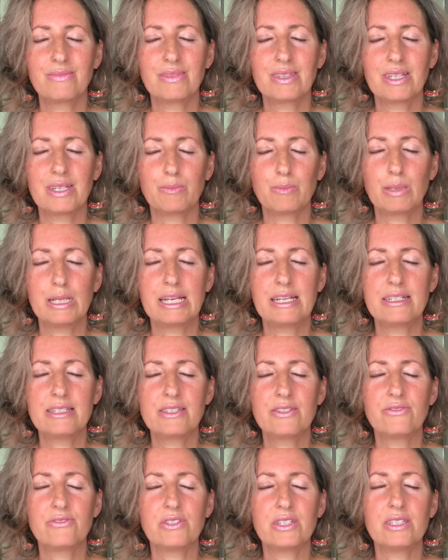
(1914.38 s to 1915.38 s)
that
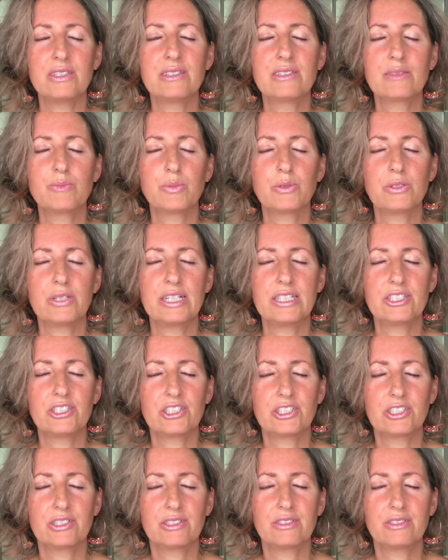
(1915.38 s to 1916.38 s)
place of
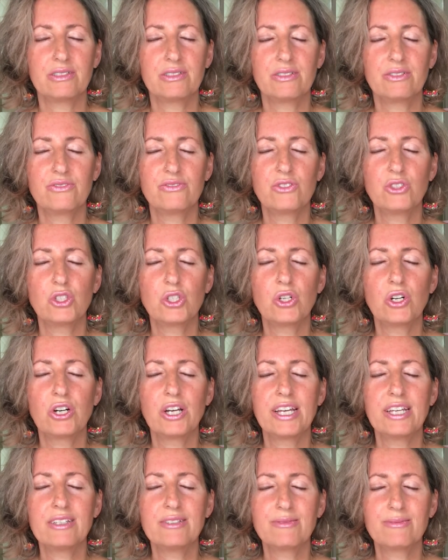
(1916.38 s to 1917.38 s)
inspiration, of
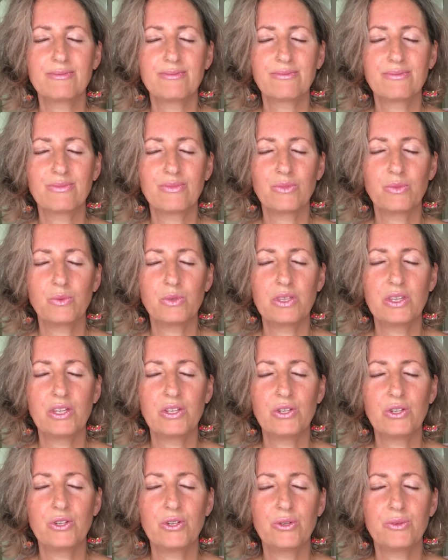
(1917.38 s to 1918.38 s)
joy
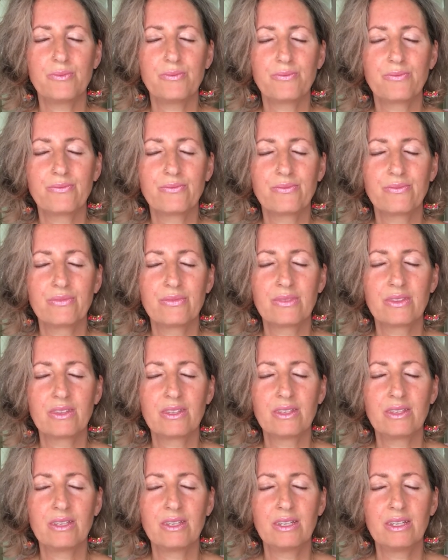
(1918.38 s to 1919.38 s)
within you.
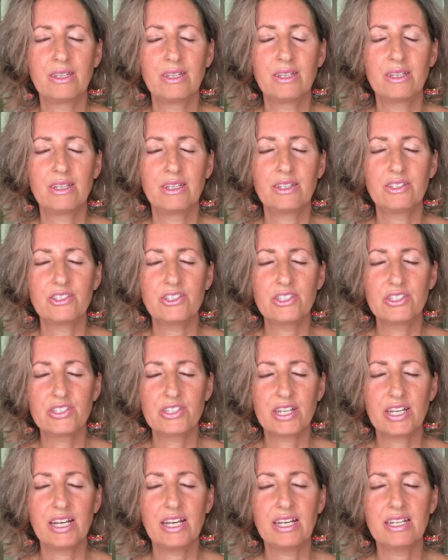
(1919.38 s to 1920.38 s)
And
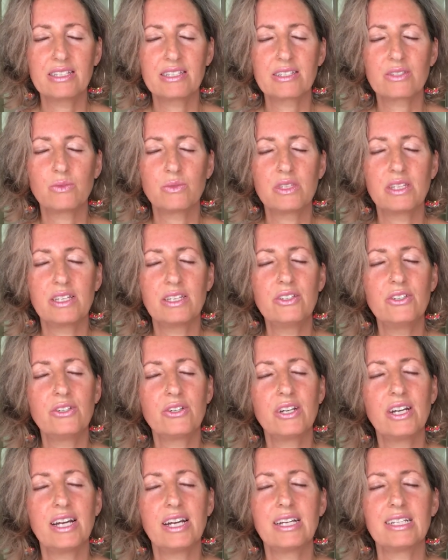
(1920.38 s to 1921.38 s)
just ask within
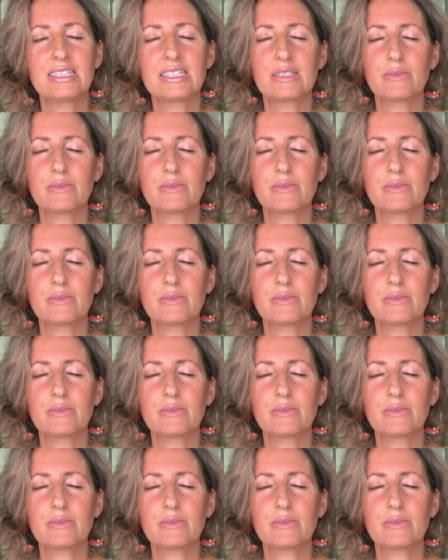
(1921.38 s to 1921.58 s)
your heart